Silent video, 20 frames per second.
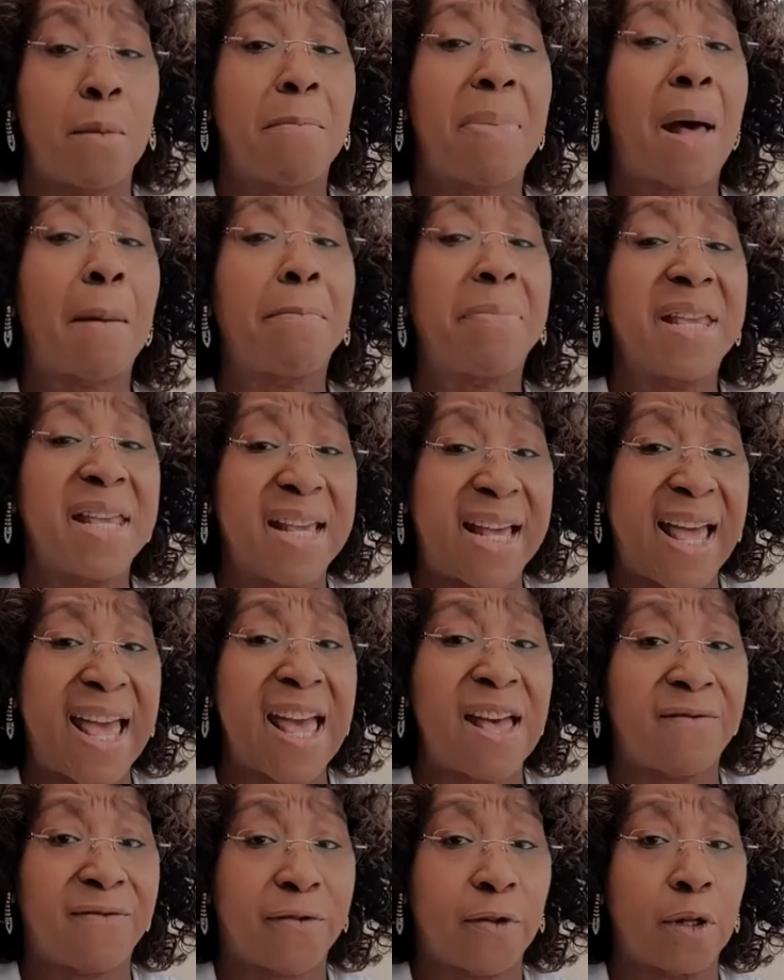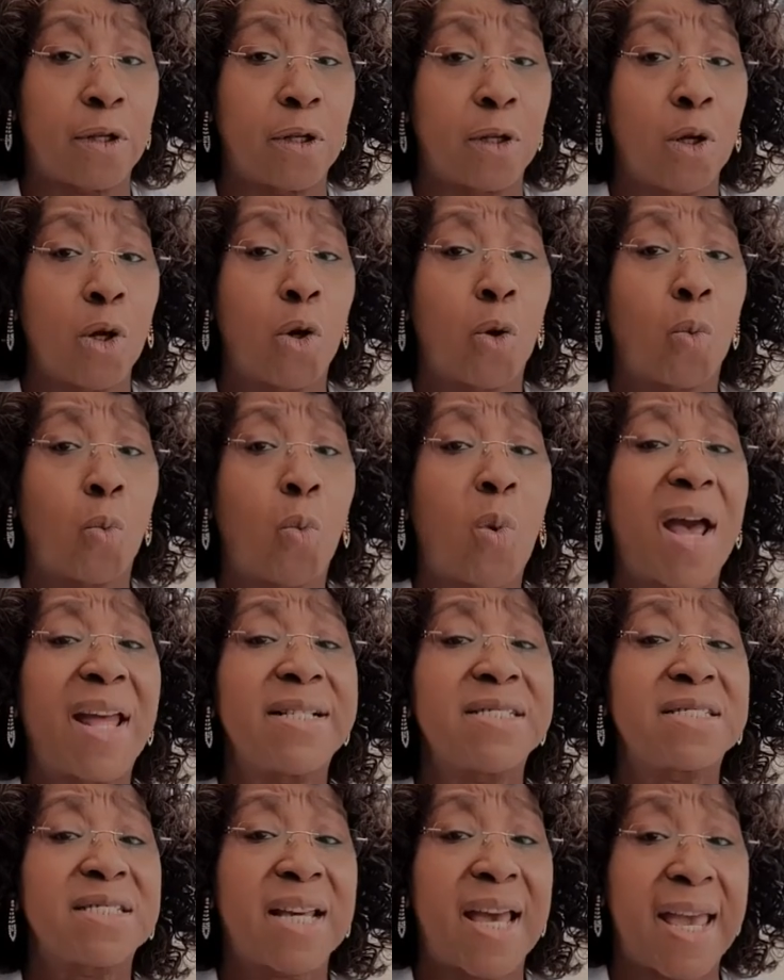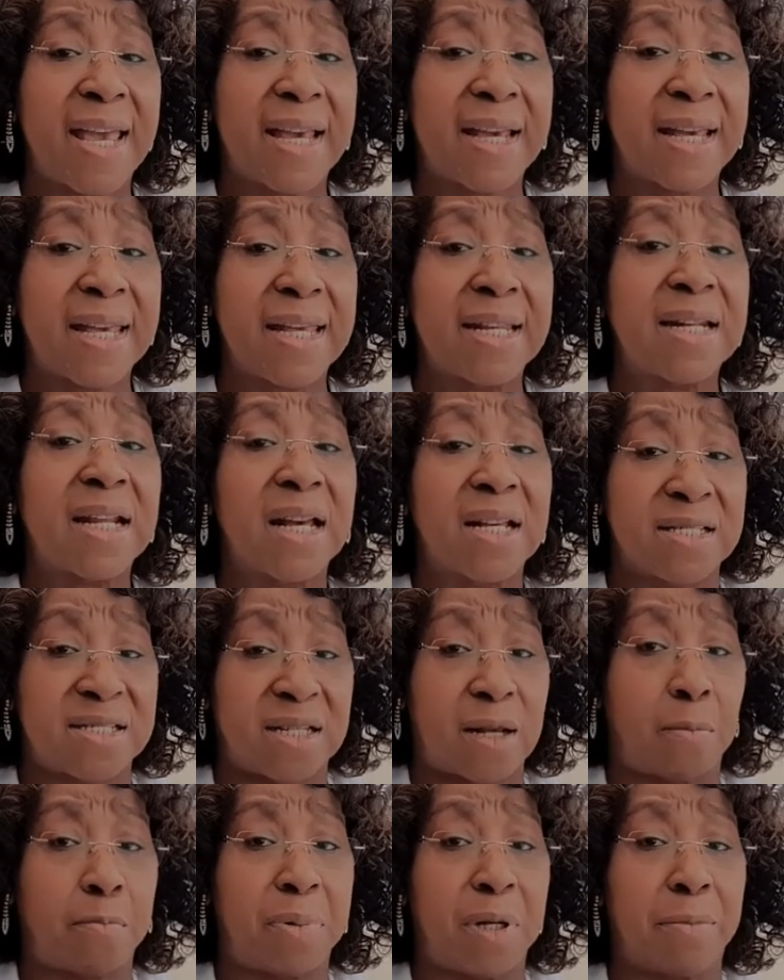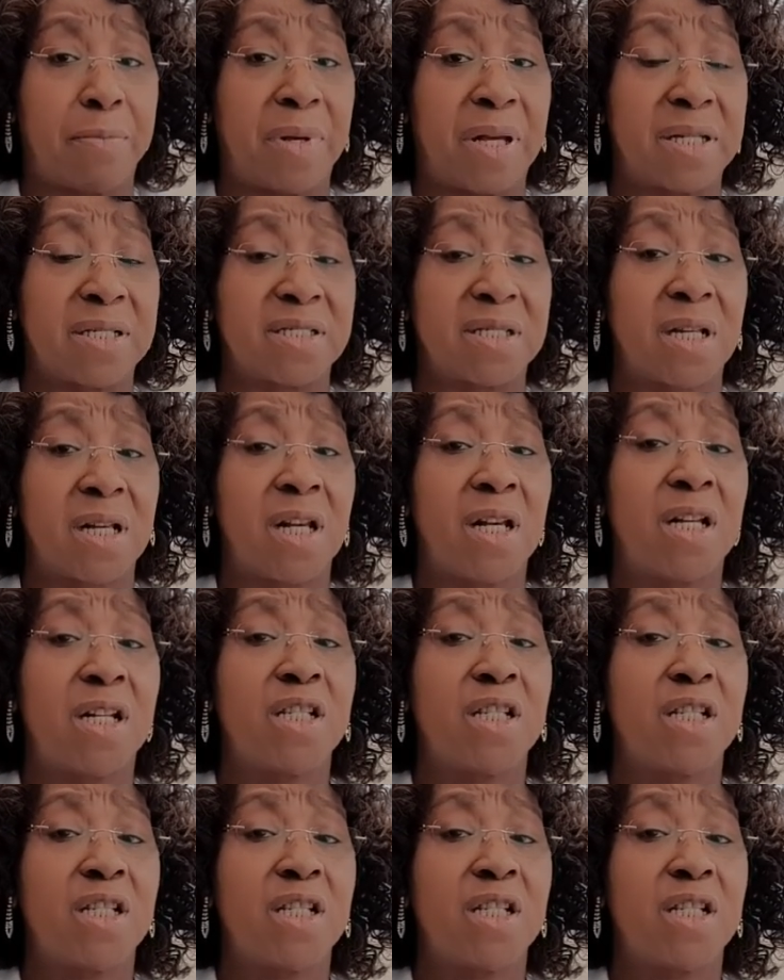But be careful when taking a supplement.